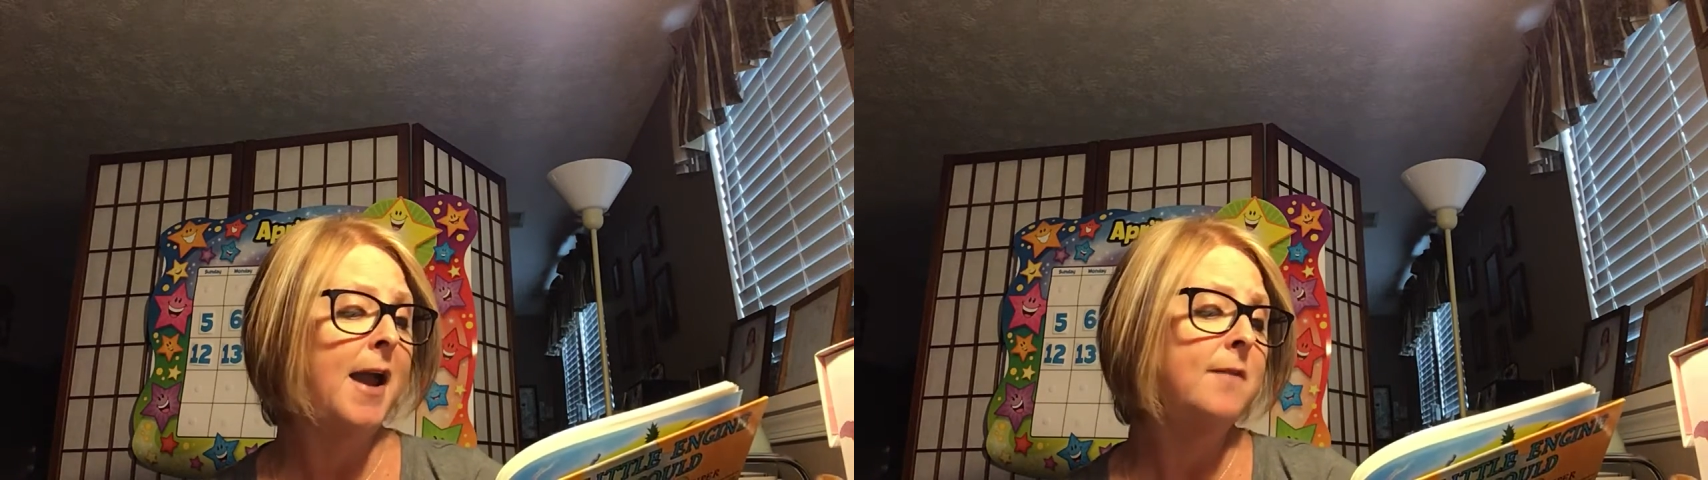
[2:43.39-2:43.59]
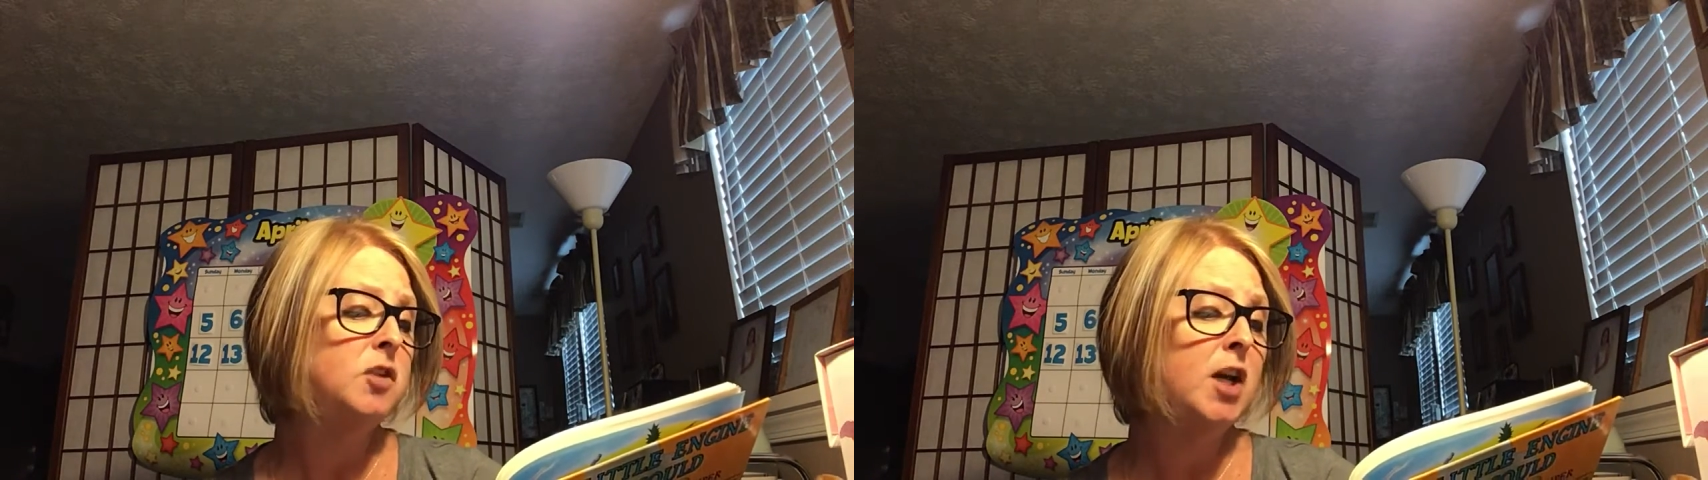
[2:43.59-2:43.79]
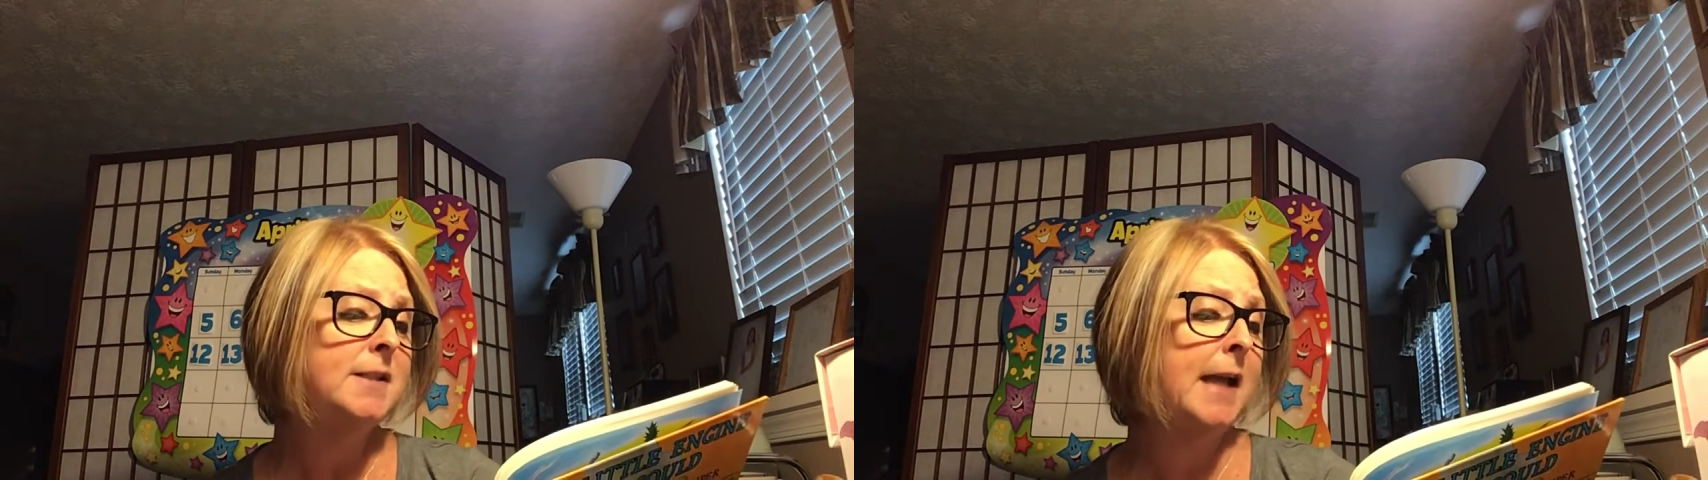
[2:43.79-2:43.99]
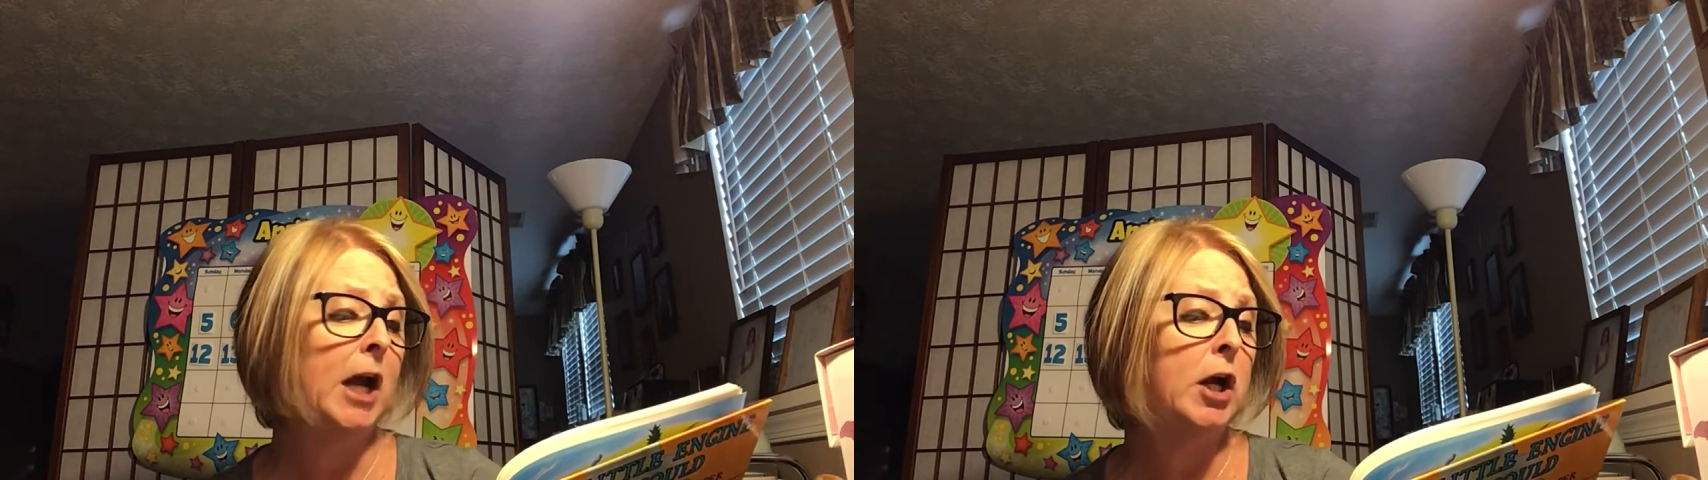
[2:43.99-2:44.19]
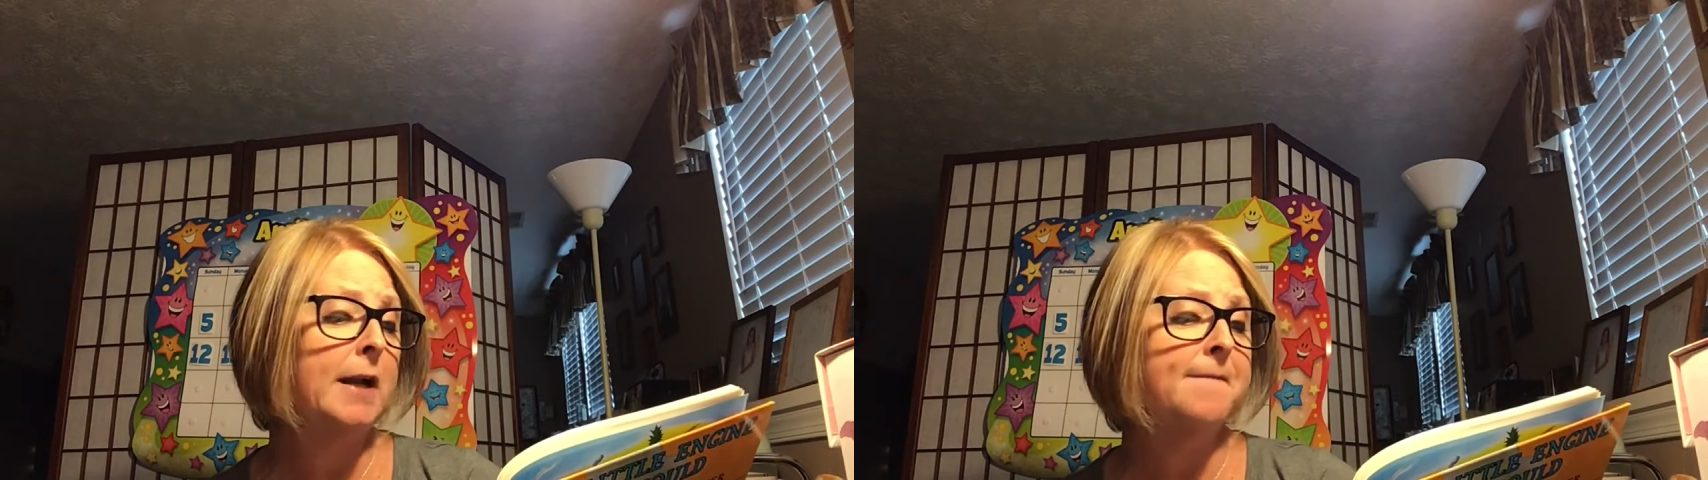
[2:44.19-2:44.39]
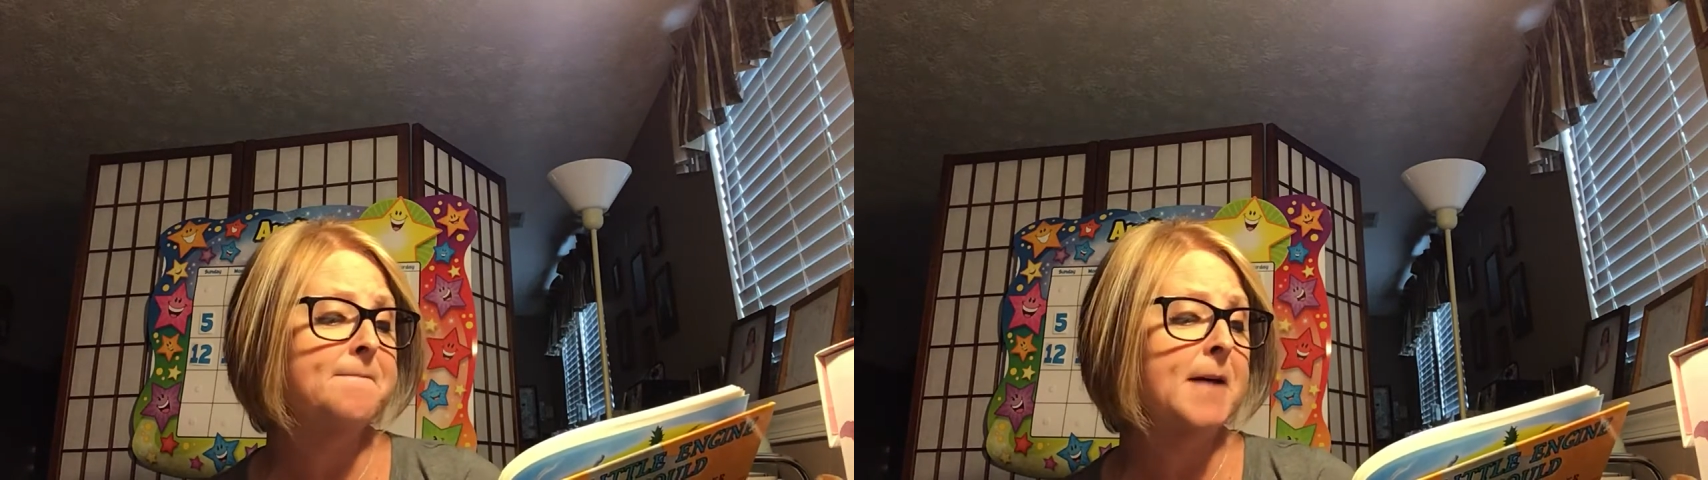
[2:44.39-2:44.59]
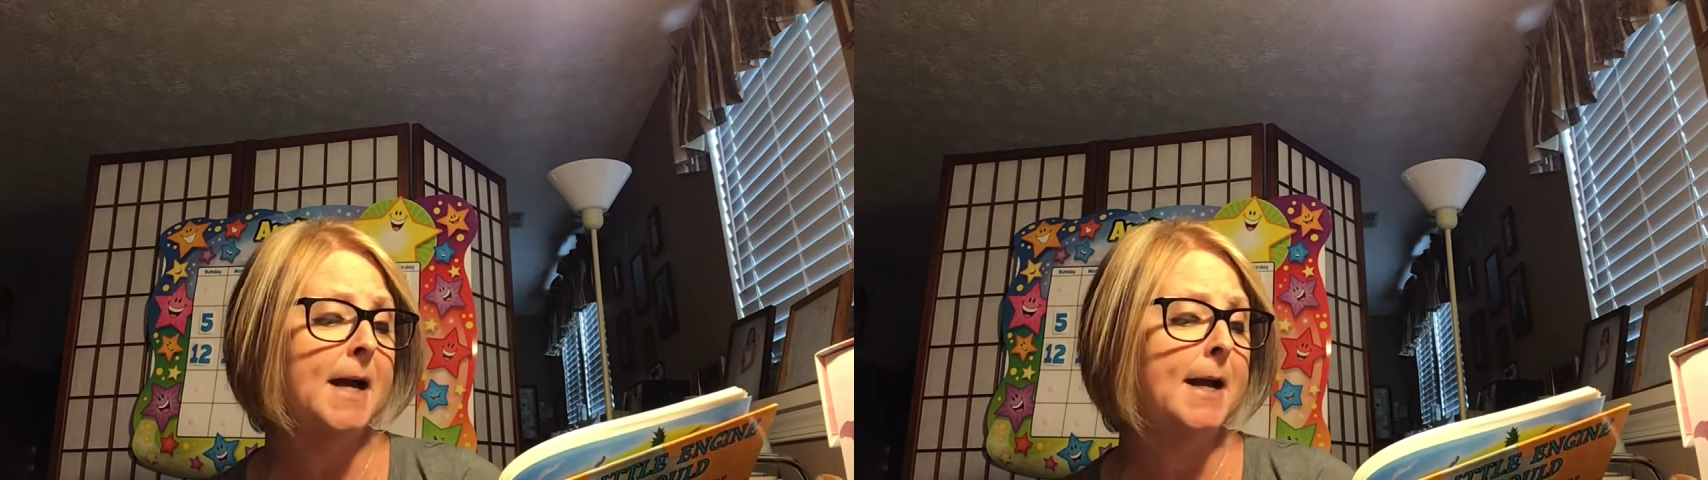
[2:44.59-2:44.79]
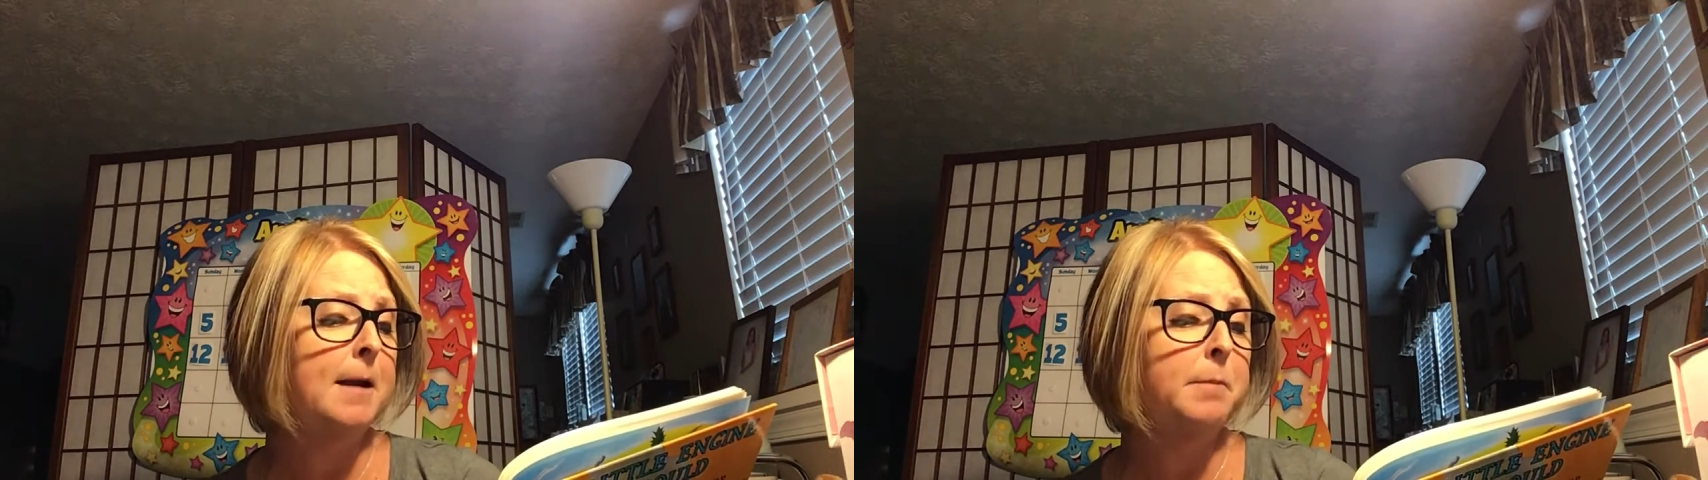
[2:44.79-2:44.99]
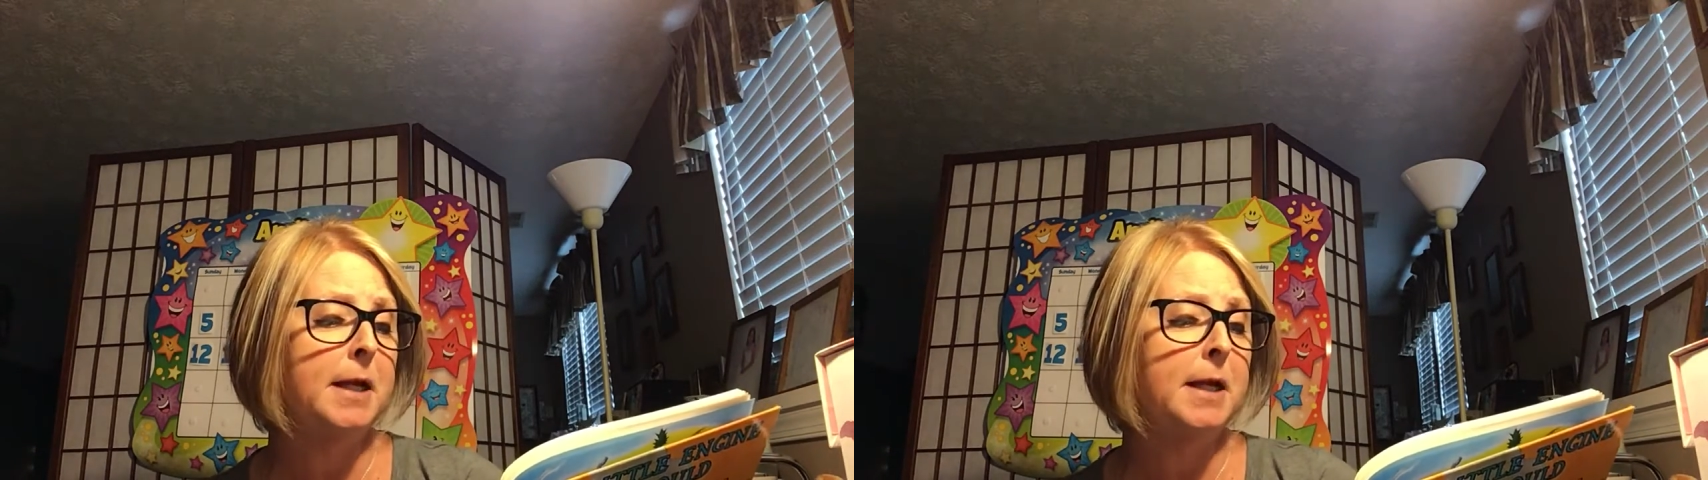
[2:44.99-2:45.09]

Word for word: I have just carried a fine